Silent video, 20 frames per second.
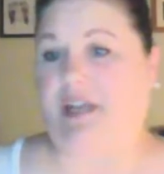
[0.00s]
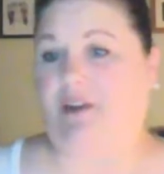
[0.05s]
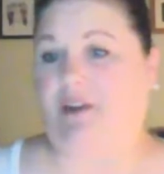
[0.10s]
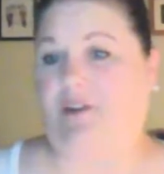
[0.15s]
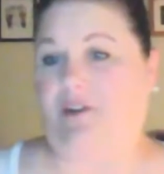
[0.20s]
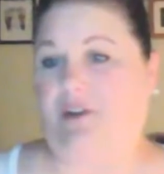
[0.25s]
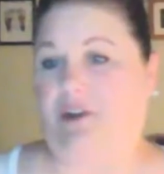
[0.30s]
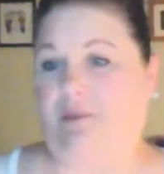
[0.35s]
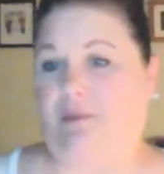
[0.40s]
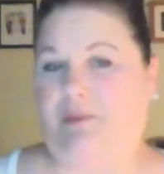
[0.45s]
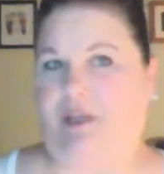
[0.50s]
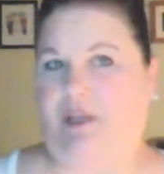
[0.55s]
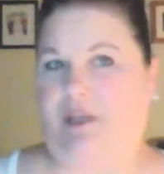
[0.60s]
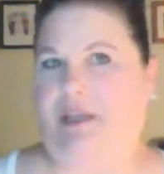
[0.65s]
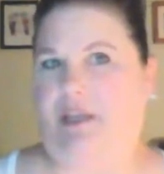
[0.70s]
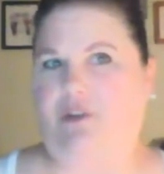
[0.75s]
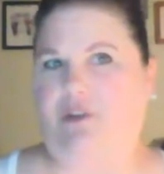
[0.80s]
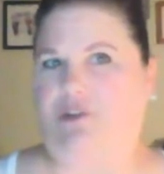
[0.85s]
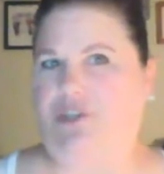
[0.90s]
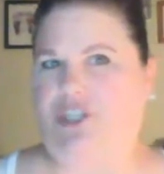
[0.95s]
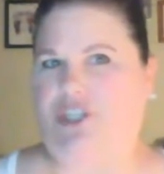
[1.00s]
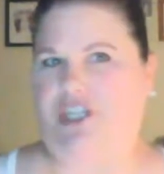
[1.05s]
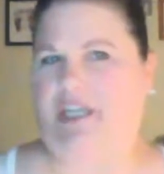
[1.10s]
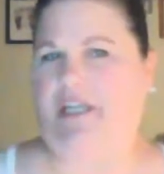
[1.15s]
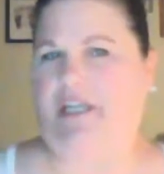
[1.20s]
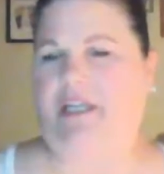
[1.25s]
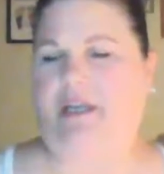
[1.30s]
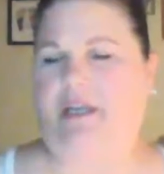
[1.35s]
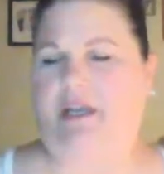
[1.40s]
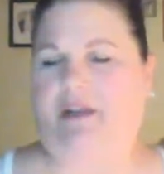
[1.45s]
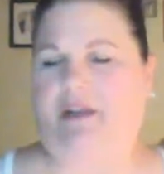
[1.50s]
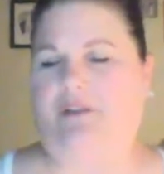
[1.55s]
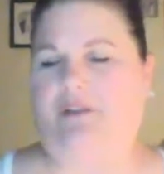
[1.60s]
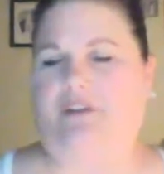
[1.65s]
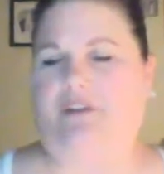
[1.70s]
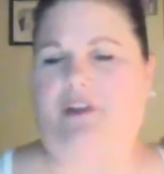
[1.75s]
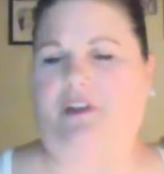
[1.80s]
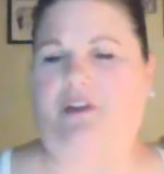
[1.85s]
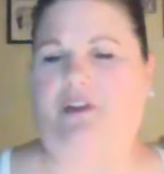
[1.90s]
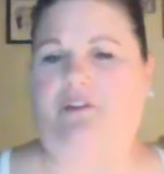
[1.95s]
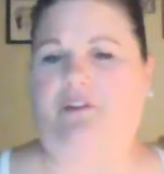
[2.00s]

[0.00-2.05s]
I don't know. Maybe he or she. I don't even know.